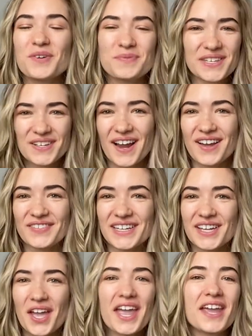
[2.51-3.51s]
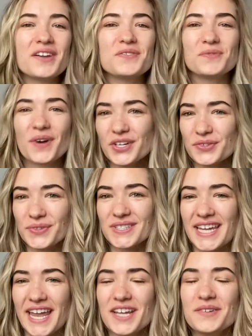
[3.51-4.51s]
hope that you're having a wonderful
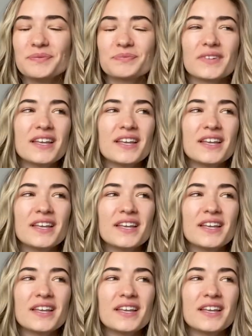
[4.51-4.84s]
day.